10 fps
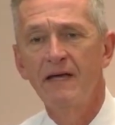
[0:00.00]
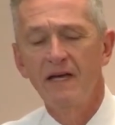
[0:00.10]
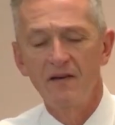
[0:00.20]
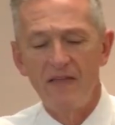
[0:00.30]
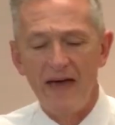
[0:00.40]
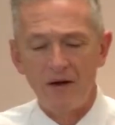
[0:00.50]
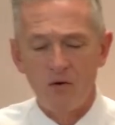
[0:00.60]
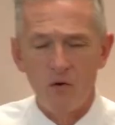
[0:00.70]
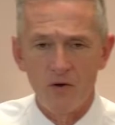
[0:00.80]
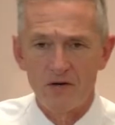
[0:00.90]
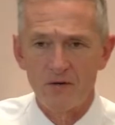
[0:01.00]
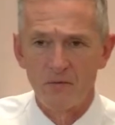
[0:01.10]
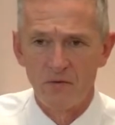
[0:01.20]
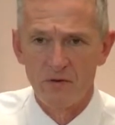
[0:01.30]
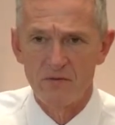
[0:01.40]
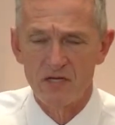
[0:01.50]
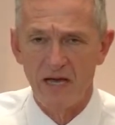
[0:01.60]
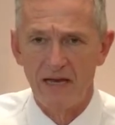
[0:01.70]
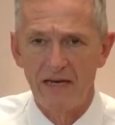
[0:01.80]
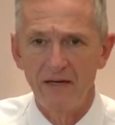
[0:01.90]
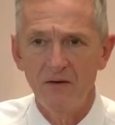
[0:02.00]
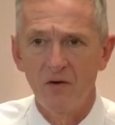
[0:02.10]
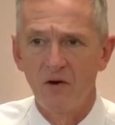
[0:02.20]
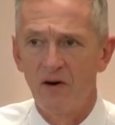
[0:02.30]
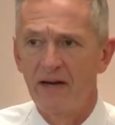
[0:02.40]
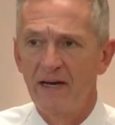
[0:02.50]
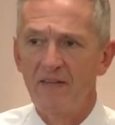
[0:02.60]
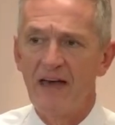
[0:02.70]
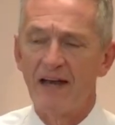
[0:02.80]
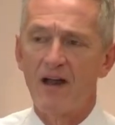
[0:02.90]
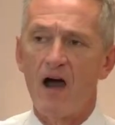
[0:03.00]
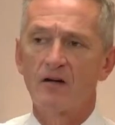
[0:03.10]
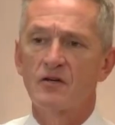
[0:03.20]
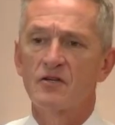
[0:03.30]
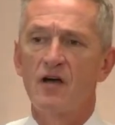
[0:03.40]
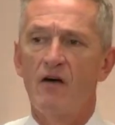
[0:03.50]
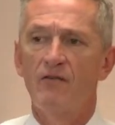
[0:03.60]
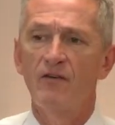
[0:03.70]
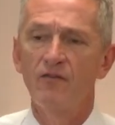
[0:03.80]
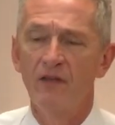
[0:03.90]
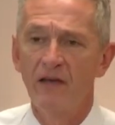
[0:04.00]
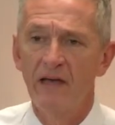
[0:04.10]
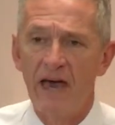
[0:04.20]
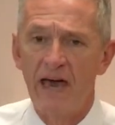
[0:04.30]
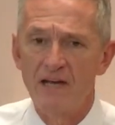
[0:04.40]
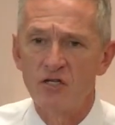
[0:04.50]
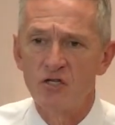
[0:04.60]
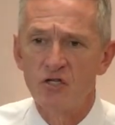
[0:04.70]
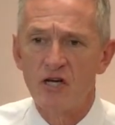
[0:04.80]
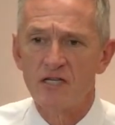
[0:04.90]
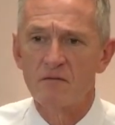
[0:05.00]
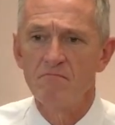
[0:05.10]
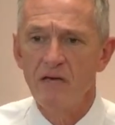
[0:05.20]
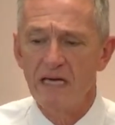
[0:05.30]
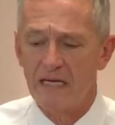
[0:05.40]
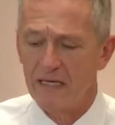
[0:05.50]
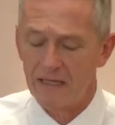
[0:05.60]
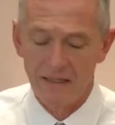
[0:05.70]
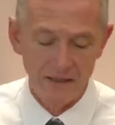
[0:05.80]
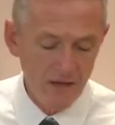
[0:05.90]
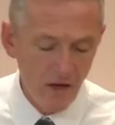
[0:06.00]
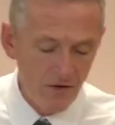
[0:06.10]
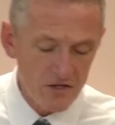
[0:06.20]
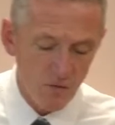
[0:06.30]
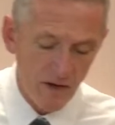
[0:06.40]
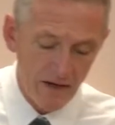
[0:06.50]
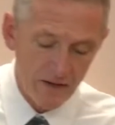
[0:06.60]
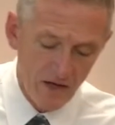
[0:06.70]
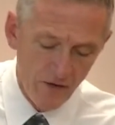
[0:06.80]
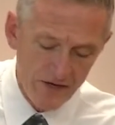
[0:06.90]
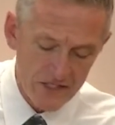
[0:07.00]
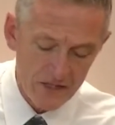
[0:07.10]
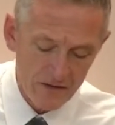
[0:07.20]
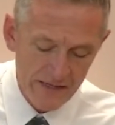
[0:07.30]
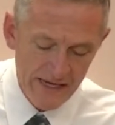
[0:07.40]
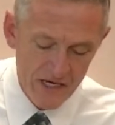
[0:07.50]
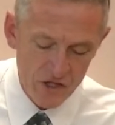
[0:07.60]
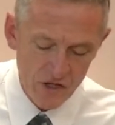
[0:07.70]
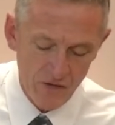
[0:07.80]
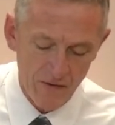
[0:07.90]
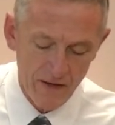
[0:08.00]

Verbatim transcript: into that courtroom setting or into that doctor's office, and it's just me, notice what, notice the issue.